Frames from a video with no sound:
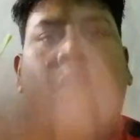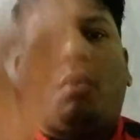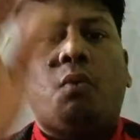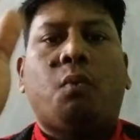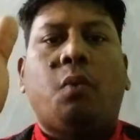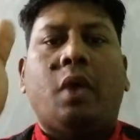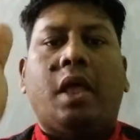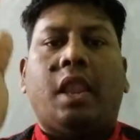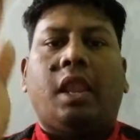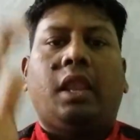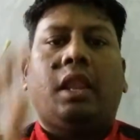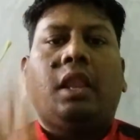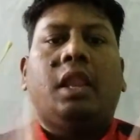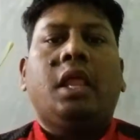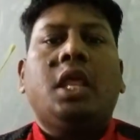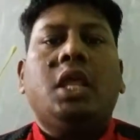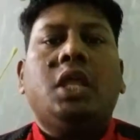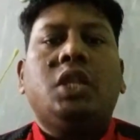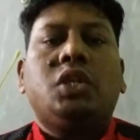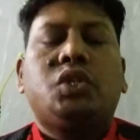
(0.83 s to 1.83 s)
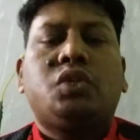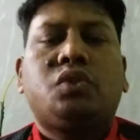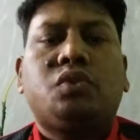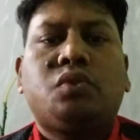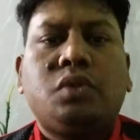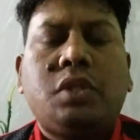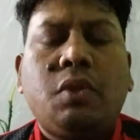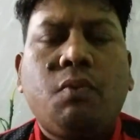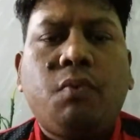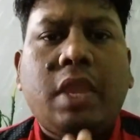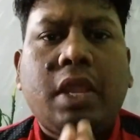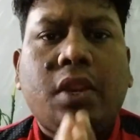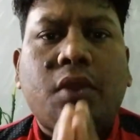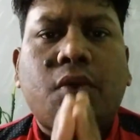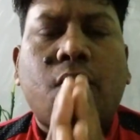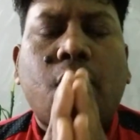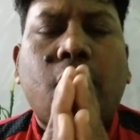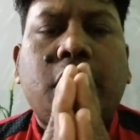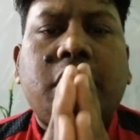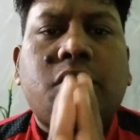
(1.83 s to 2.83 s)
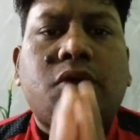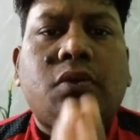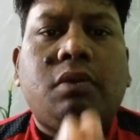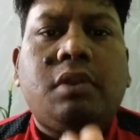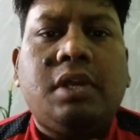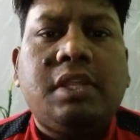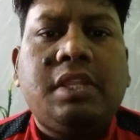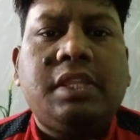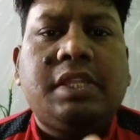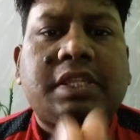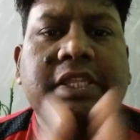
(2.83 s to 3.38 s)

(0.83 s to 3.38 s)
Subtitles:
Well, today we are going to learn